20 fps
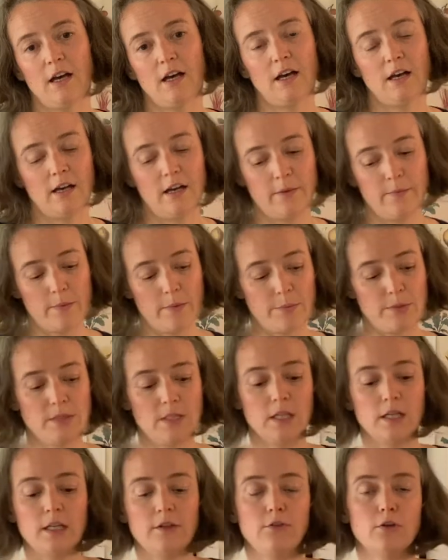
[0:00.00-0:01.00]

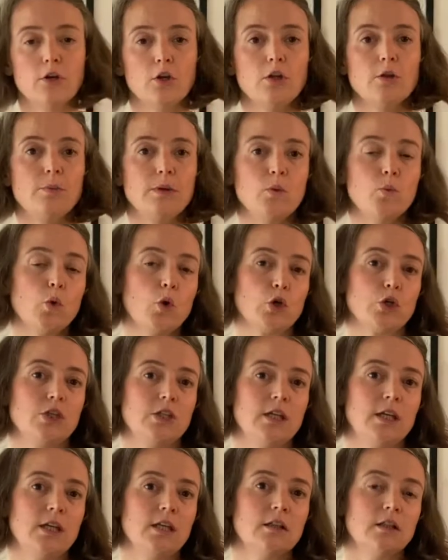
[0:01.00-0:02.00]
particularly if you're going to be
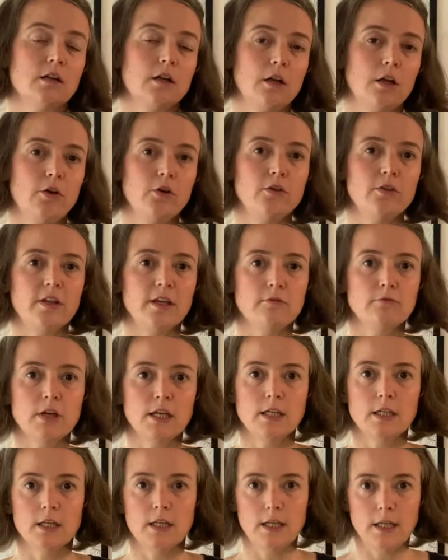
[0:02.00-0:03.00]
washing the clothing
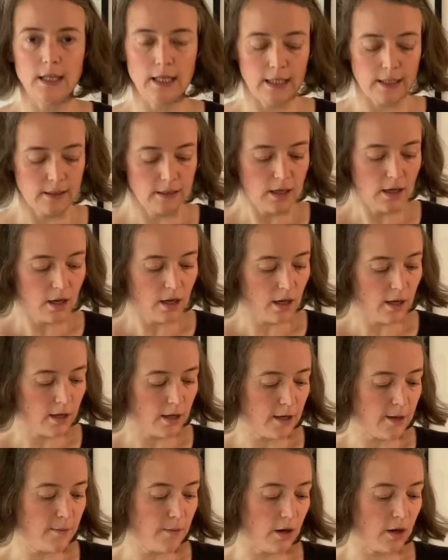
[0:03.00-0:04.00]
regularly,
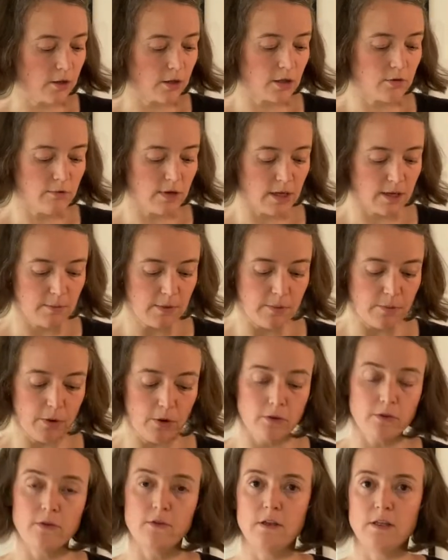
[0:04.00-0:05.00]
I can recommend
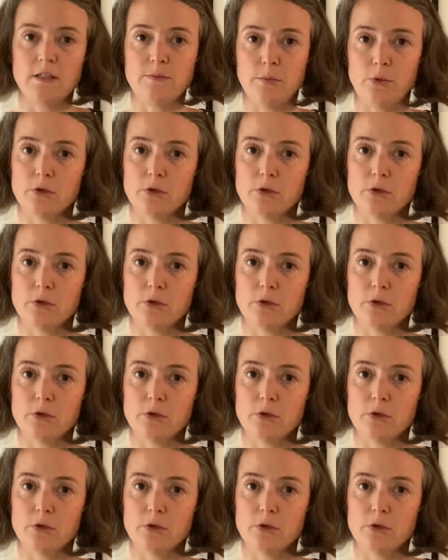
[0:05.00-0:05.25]
both of these